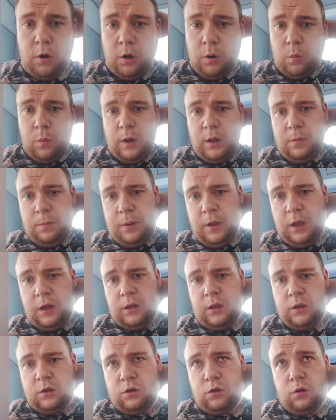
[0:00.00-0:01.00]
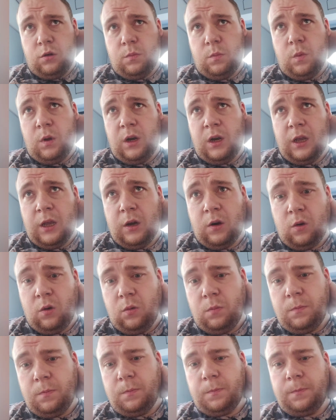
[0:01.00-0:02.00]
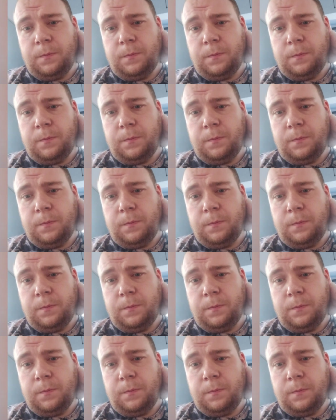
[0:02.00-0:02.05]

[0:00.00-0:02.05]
But I will pick this up when I get home.